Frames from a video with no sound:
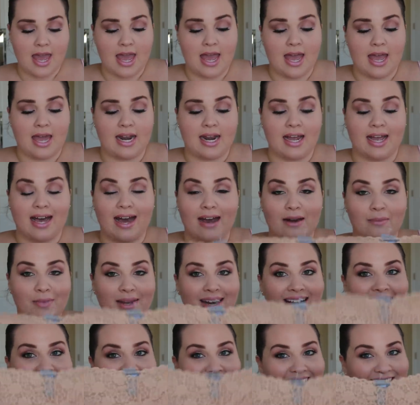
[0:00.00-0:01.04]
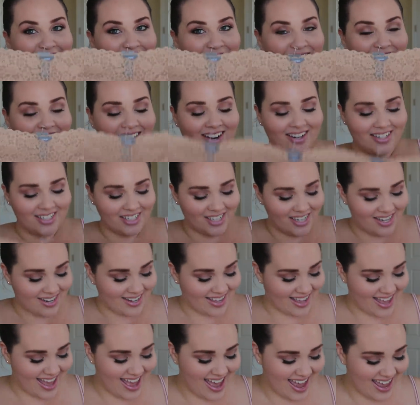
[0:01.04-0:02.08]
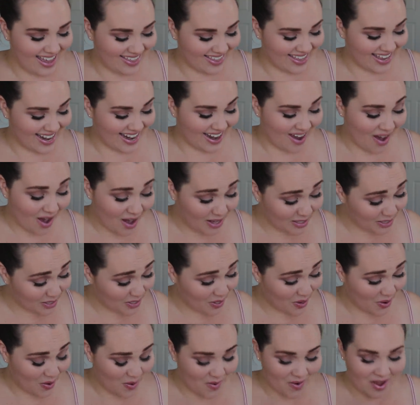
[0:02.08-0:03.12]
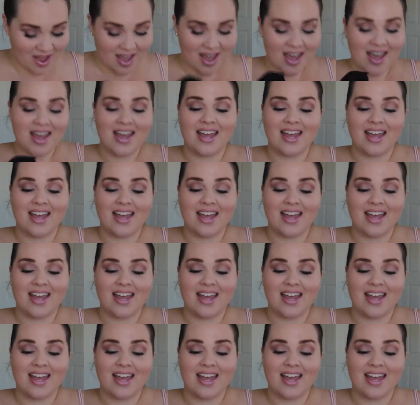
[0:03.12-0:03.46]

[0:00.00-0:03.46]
And I got them in an extra large, and then I also